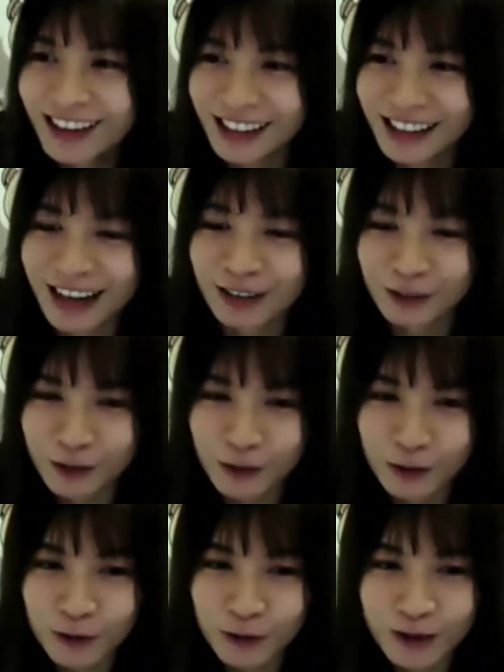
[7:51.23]
Yeah.
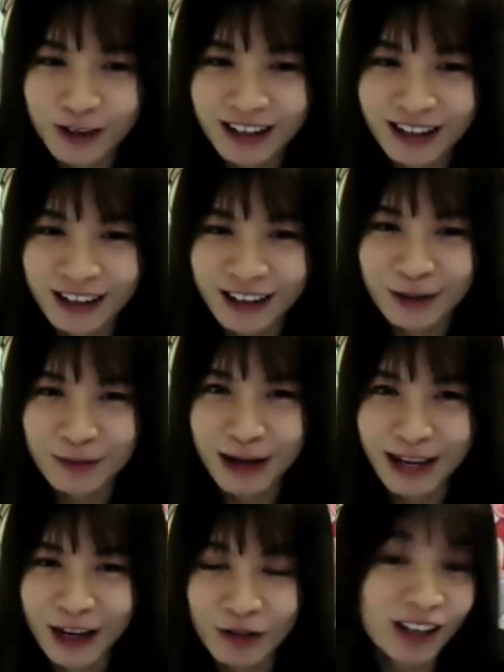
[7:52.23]
So by
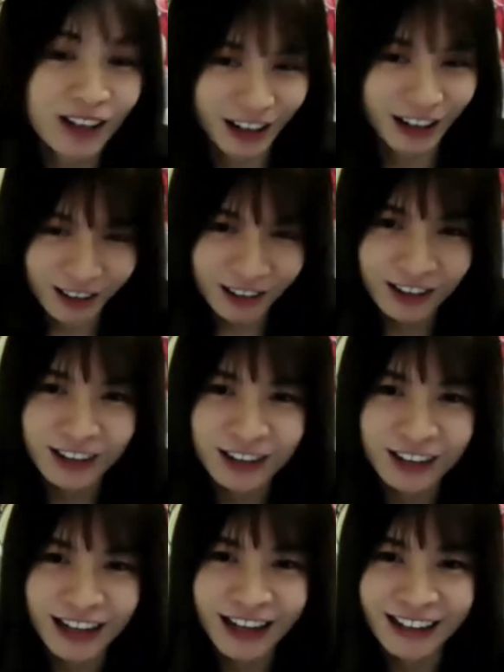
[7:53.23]
having an editor,
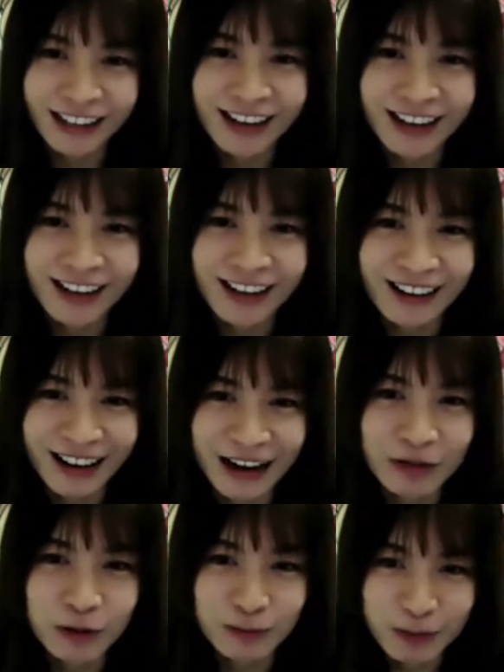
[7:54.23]
I
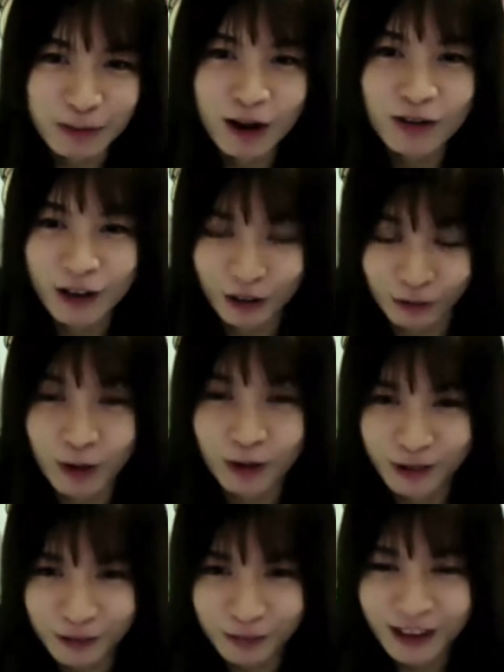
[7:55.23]
will be more
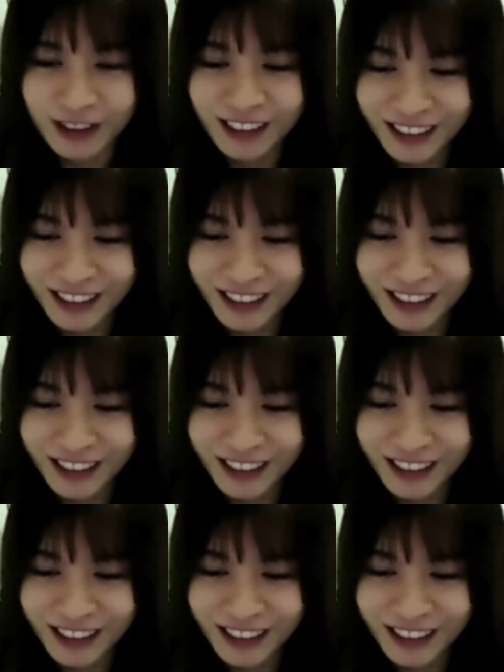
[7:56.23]
responsible.